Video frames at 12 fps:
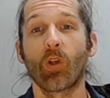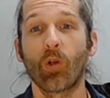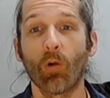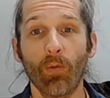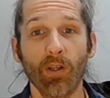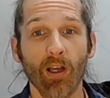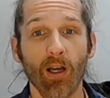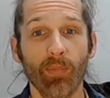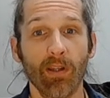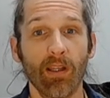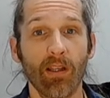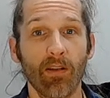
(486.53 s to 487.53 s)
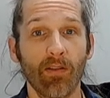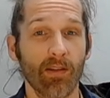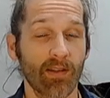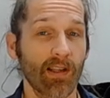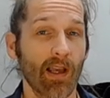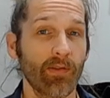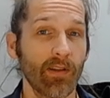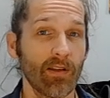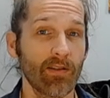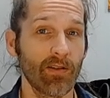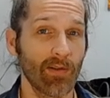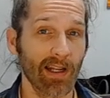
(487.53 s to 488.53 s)
Growing up in the
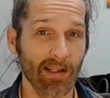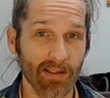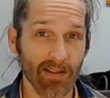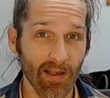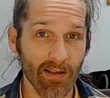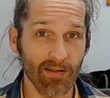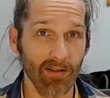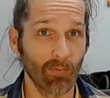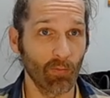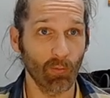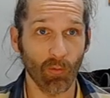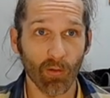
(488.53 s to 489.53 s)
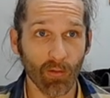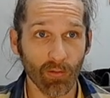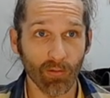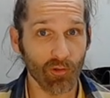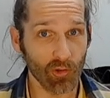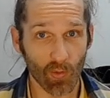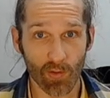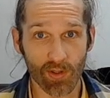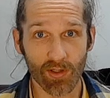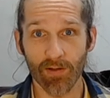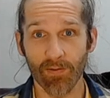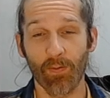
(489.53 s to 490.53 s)
Southeast United States, in rural
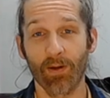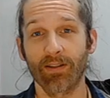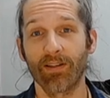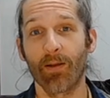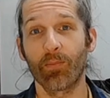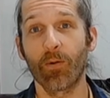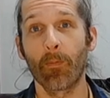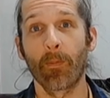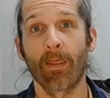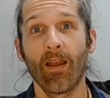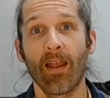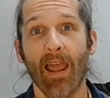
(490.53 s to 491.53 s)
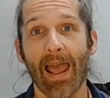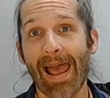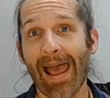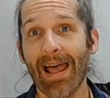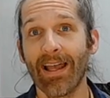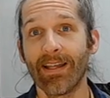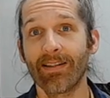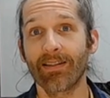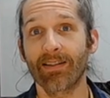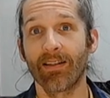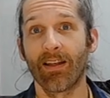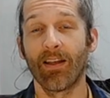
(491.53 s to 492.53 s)
Georgia, for example,
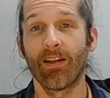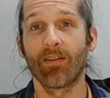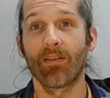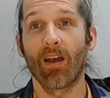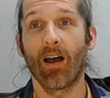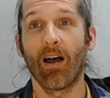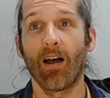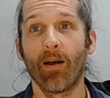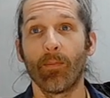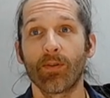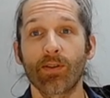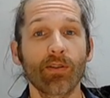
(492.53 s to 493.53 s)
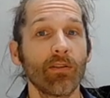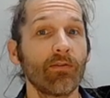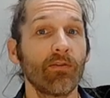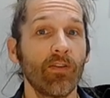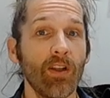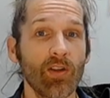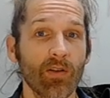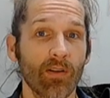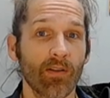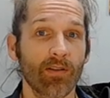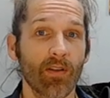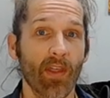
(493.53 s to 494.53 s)
has certain
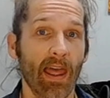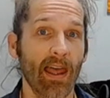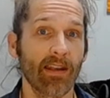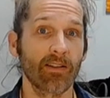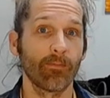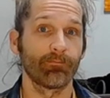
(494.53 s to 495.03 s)
features that